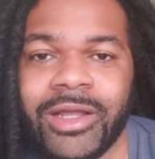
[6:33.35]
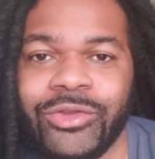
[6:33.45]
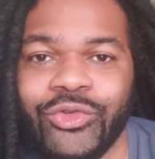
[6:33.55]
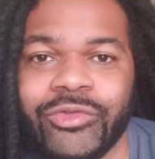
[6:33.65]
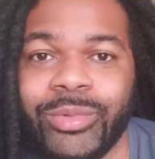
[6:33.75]

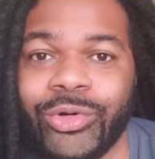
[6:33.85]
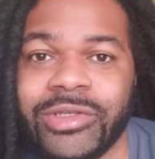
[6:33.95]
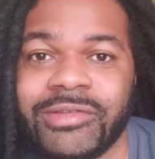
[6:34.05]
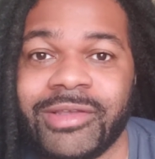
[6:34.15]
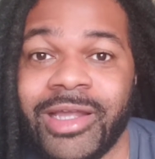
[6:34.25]
news
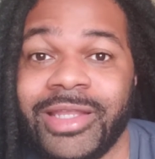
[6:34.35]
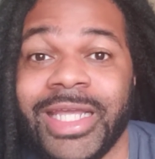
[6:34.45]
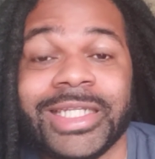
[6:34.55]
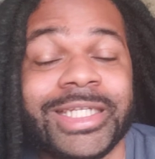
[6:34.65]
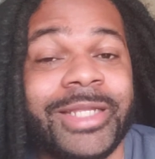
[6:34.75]
reporting site,
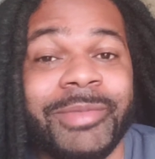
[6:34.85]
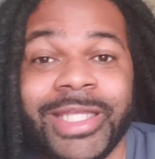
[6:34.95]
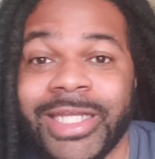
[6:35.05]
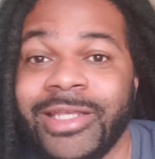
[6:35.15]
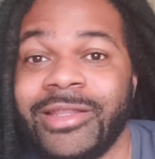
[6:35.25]
they
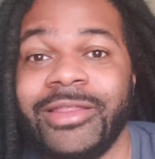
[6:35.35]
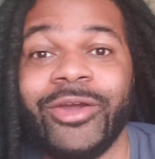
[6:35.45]
eliminated